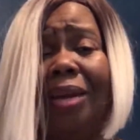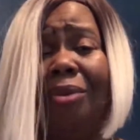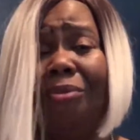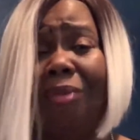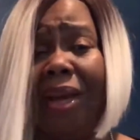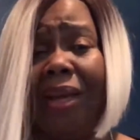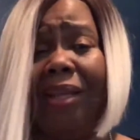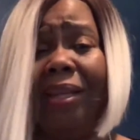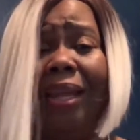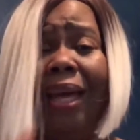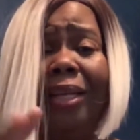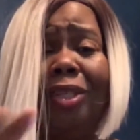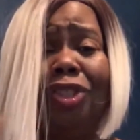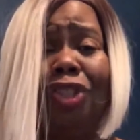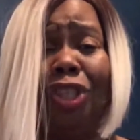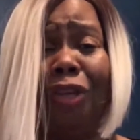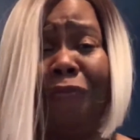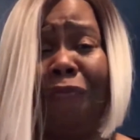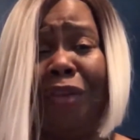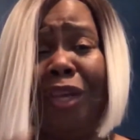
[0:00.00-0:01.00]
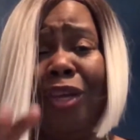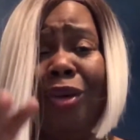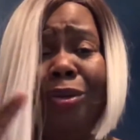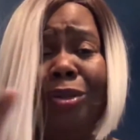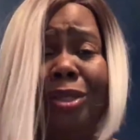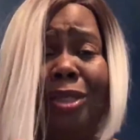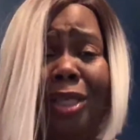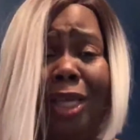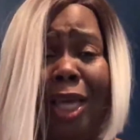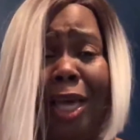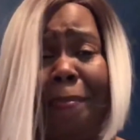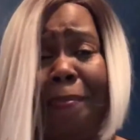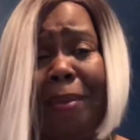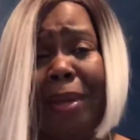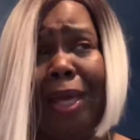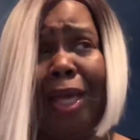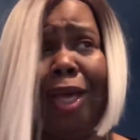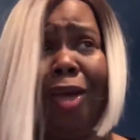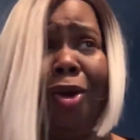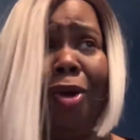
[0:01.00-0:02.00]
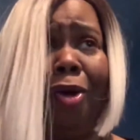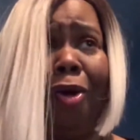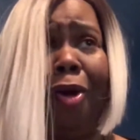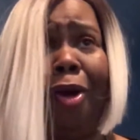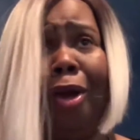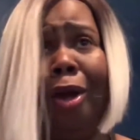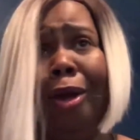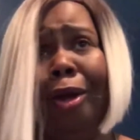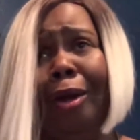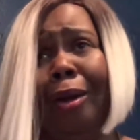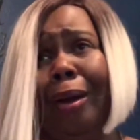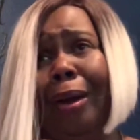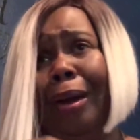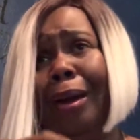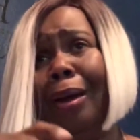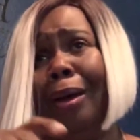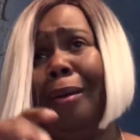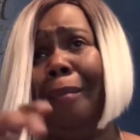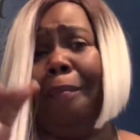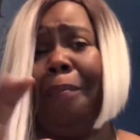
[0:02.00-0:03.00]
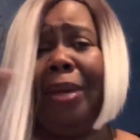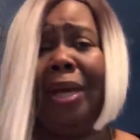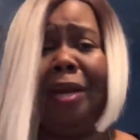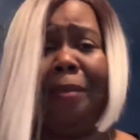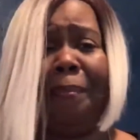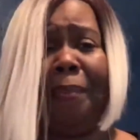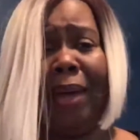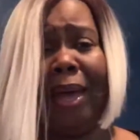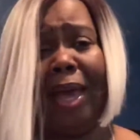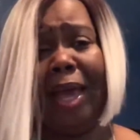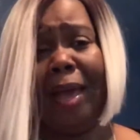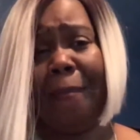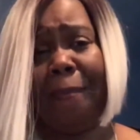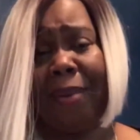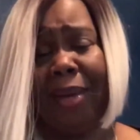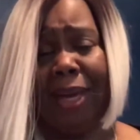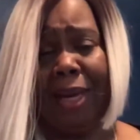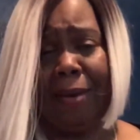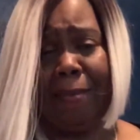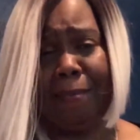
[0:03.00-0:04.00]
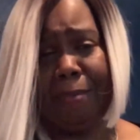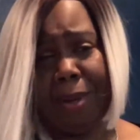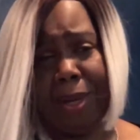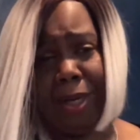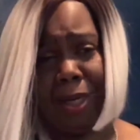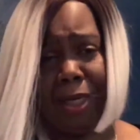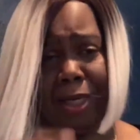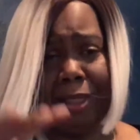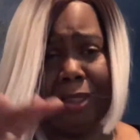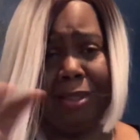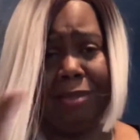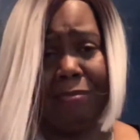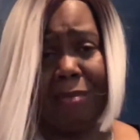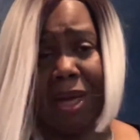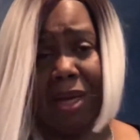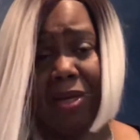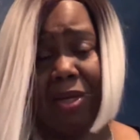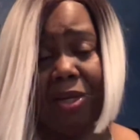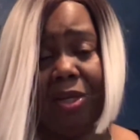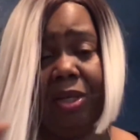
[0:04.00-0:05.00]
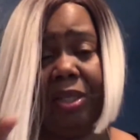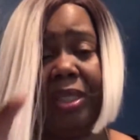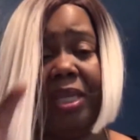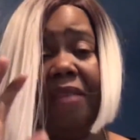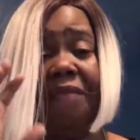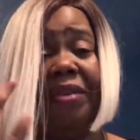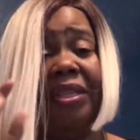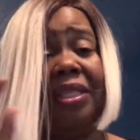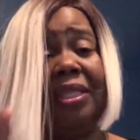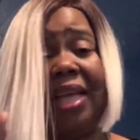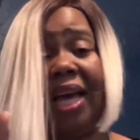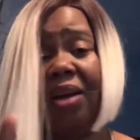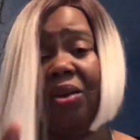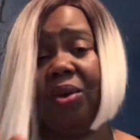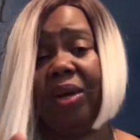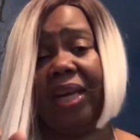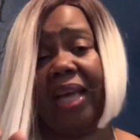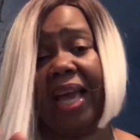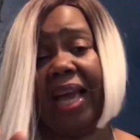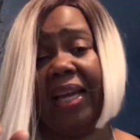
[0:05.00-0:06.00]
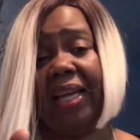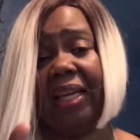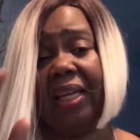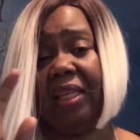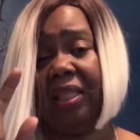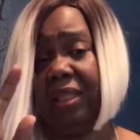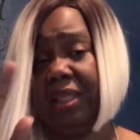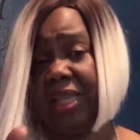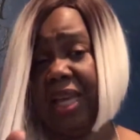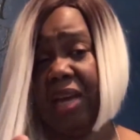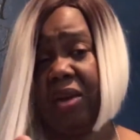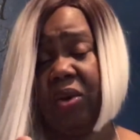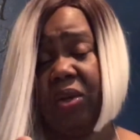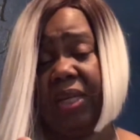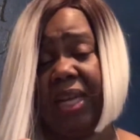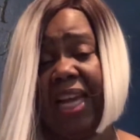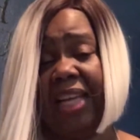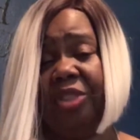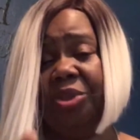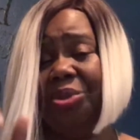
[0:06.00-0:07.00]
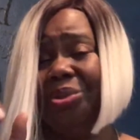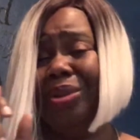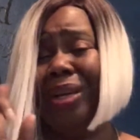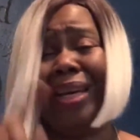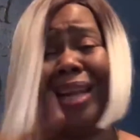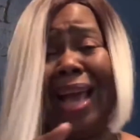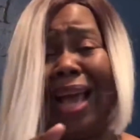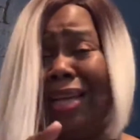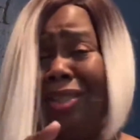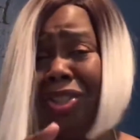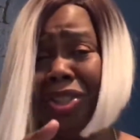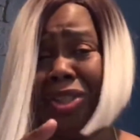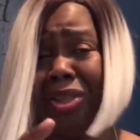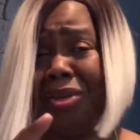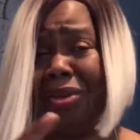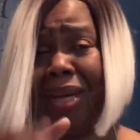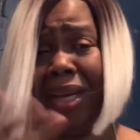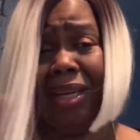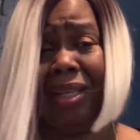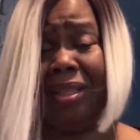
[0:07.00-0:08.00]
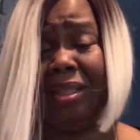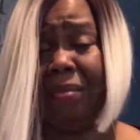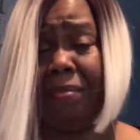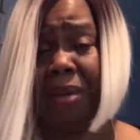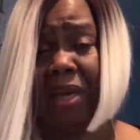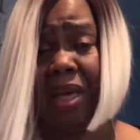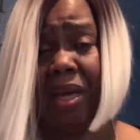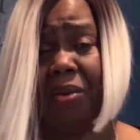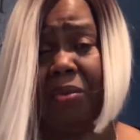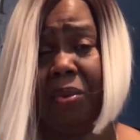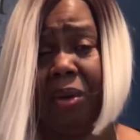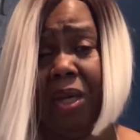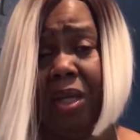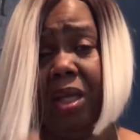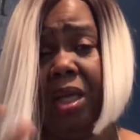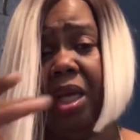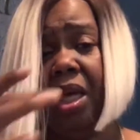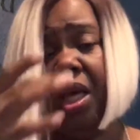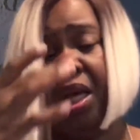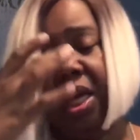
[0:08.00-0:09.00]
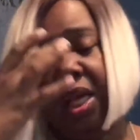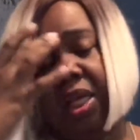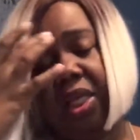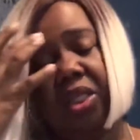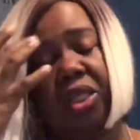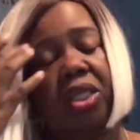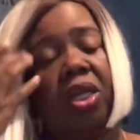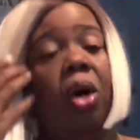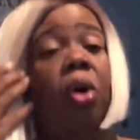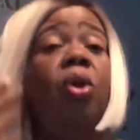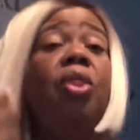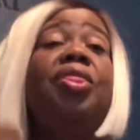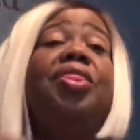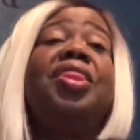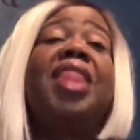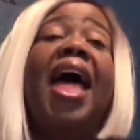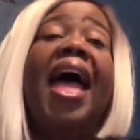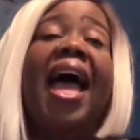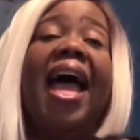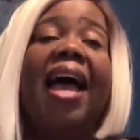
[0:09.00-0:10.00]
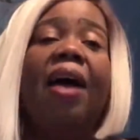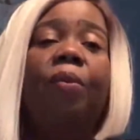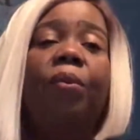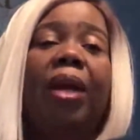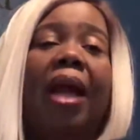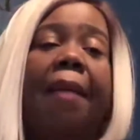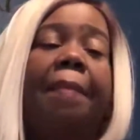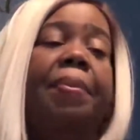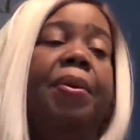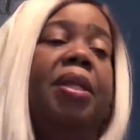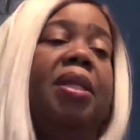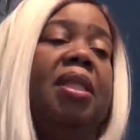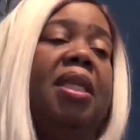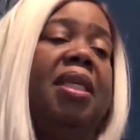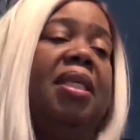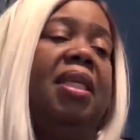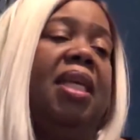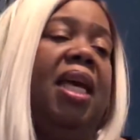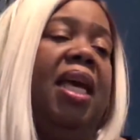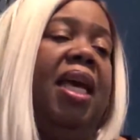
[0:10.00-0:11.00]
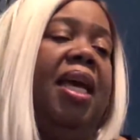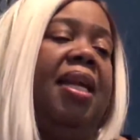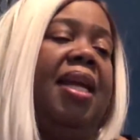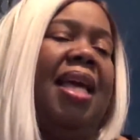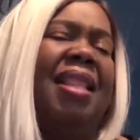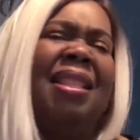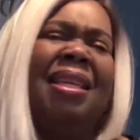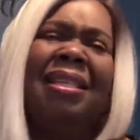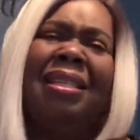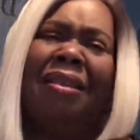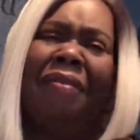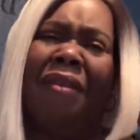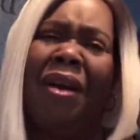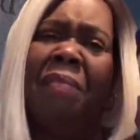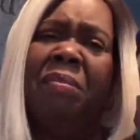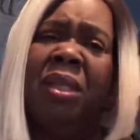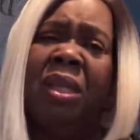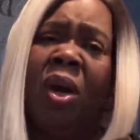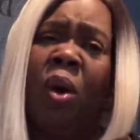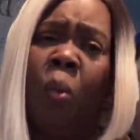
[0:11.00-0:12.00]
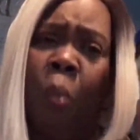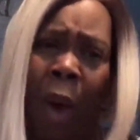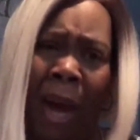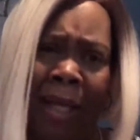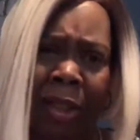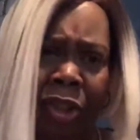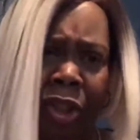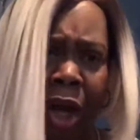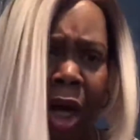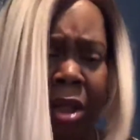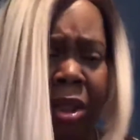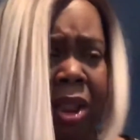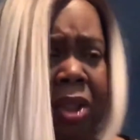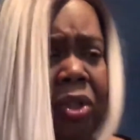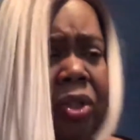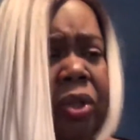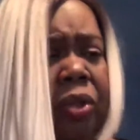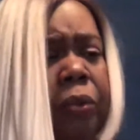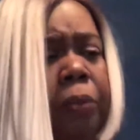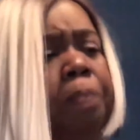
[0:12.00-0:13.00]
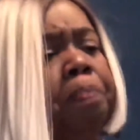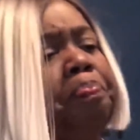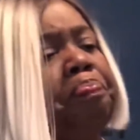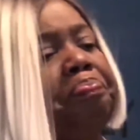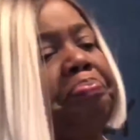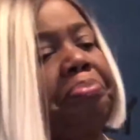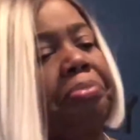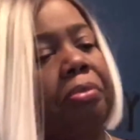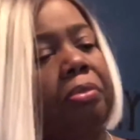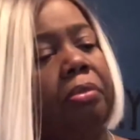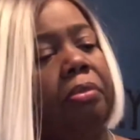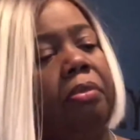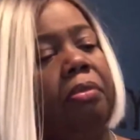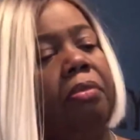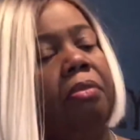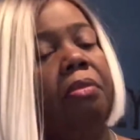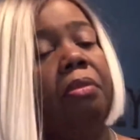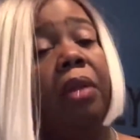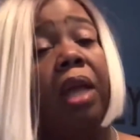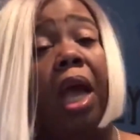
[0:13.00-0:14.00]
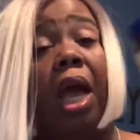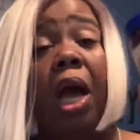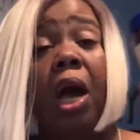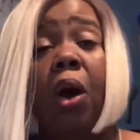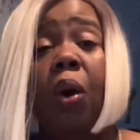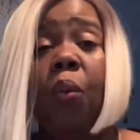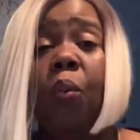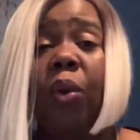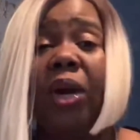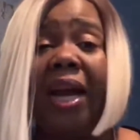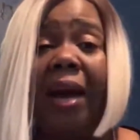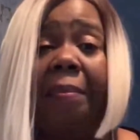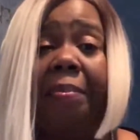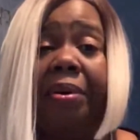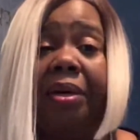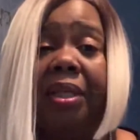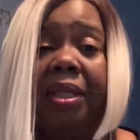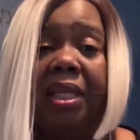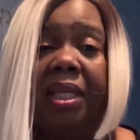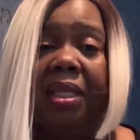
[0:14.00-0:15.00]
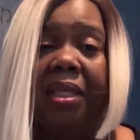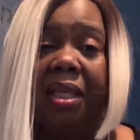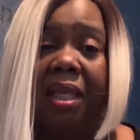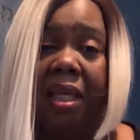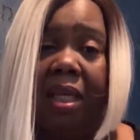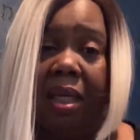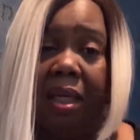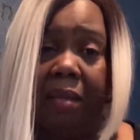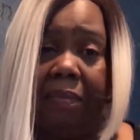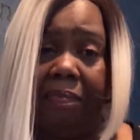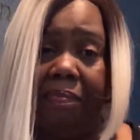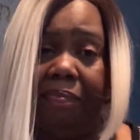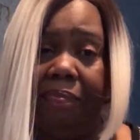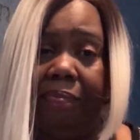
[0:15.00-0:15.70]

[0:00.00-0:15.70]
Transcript: like regular, like Jiffy or Skippy or Peter Pan peanut butter, Smuckers, if it's not organic and it's not all natural, it has sugar in it to begin with. So that when I put this in, and this stuff comes in a white chocolate too, when I put this in,